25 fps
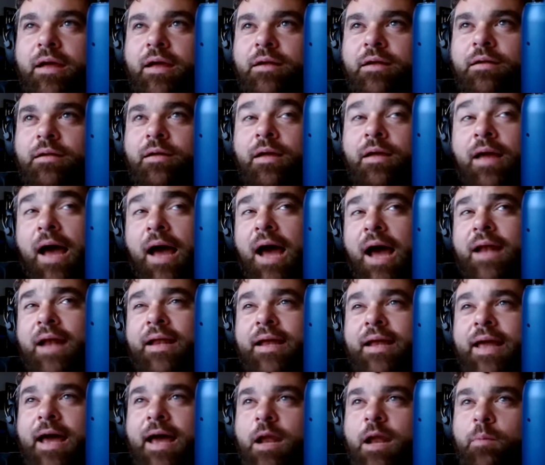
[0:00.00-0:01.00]
And I
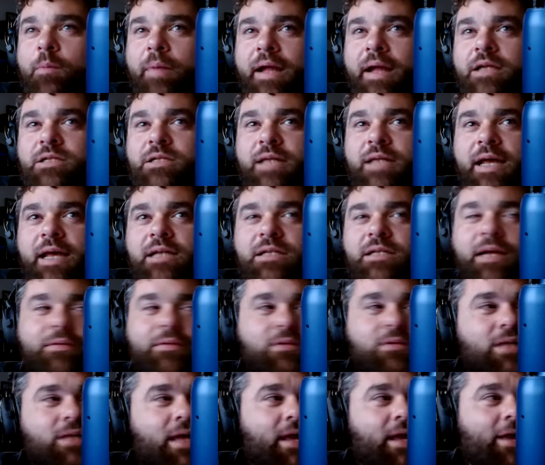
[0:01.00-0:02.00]
did kind of bench test
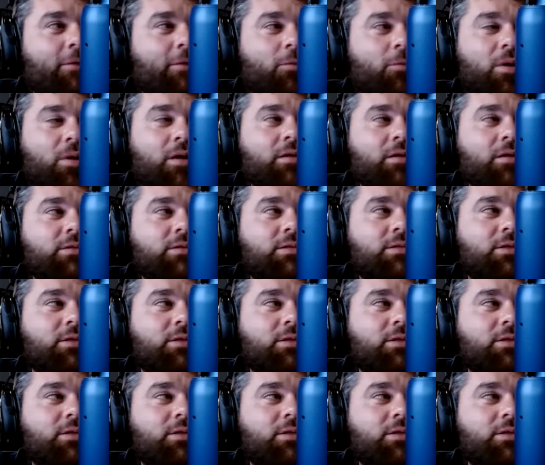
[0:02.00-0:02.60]
everything. It works.